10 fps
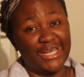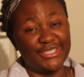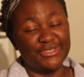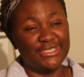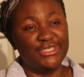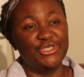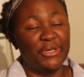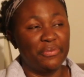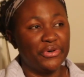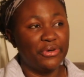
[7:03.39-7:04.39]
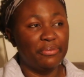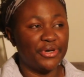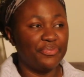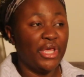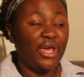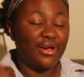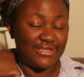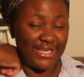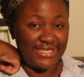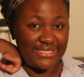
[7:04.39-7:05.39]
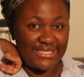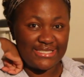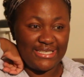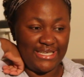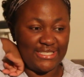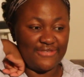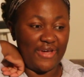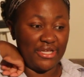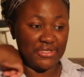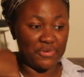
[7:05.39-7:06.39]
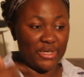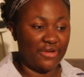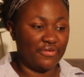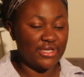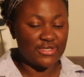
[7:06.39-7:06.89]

I don't need your input. But I was like, it's his tea, it's fine, it's whatever.